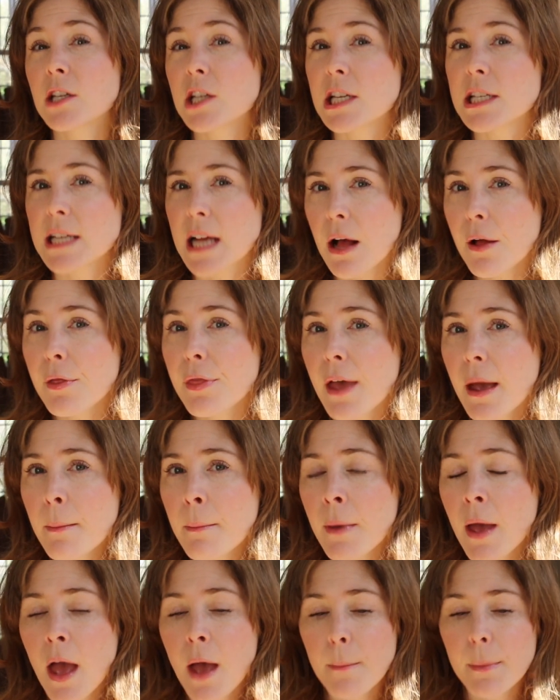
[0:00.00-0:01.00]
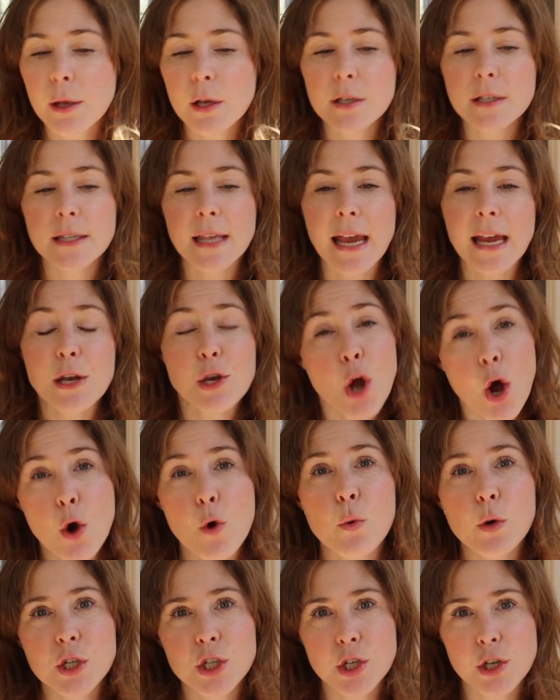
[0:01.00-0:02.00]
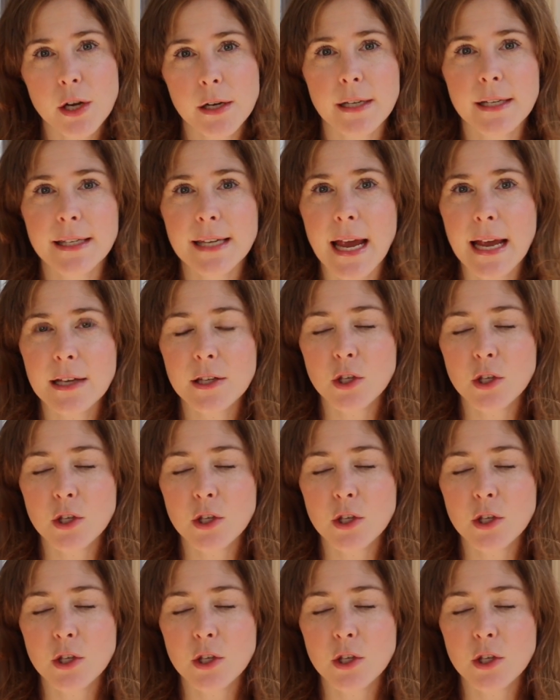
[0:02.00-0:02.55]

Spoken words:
to tell them, because they know what you're going to say.